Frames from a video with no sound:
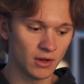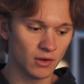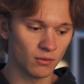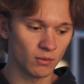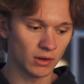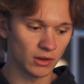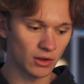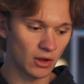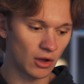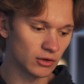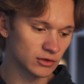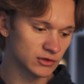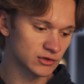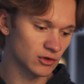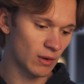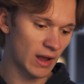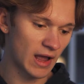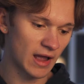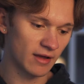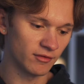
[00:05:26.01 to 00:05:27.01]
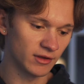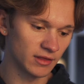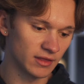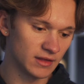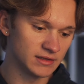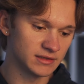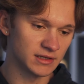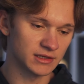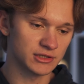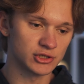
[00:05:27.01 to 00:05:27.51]
while also having
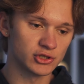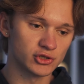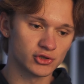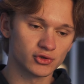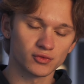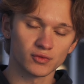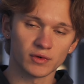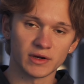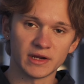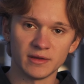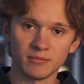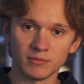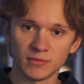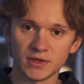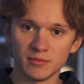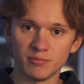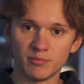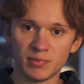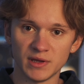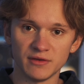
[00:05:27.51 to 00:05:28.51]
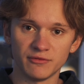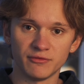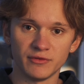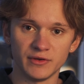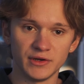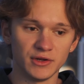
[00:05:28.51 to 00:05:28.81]
these extremely beefy